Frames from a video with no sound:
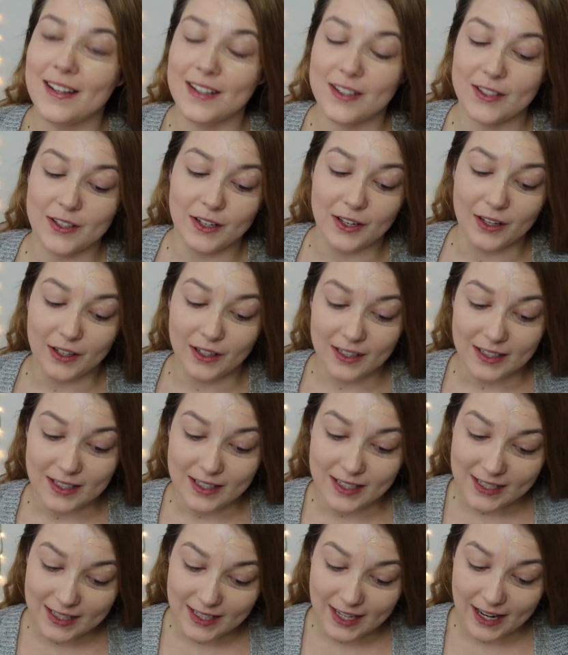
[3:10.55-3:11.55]
so you can
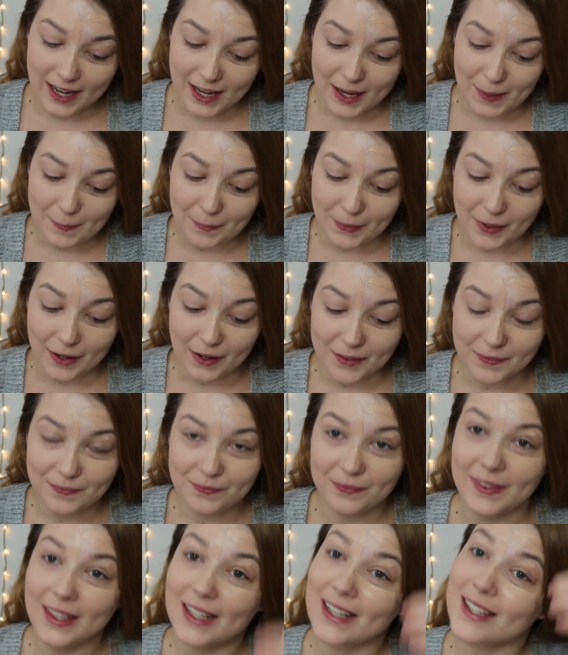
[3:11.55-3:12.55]
see, but
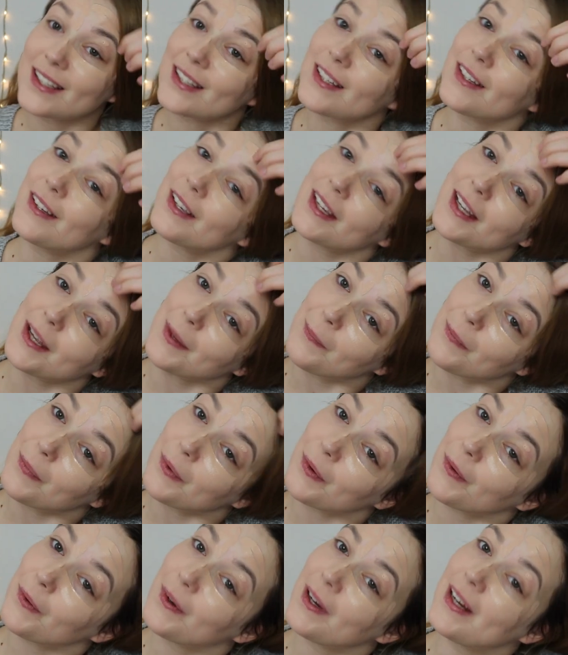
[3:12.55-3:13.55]
it's looking
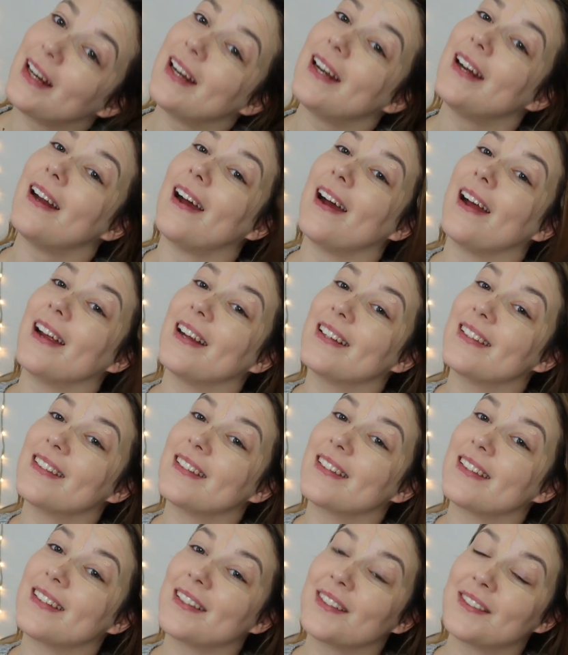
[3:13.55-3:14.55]
pretty
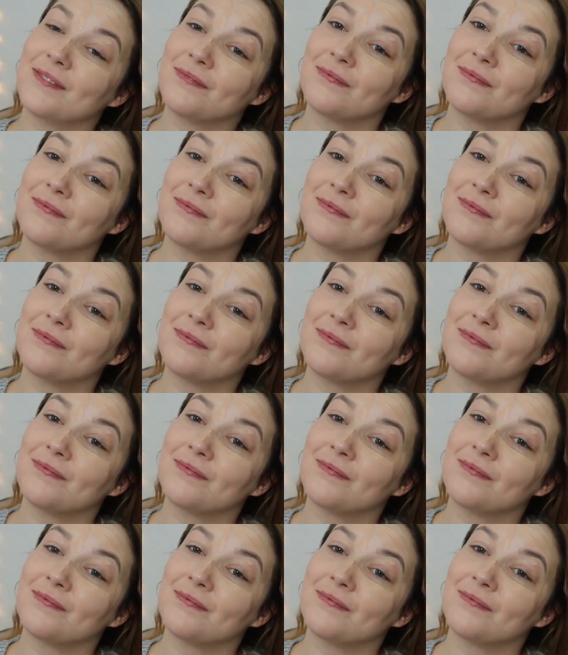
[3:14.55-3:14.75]
nice.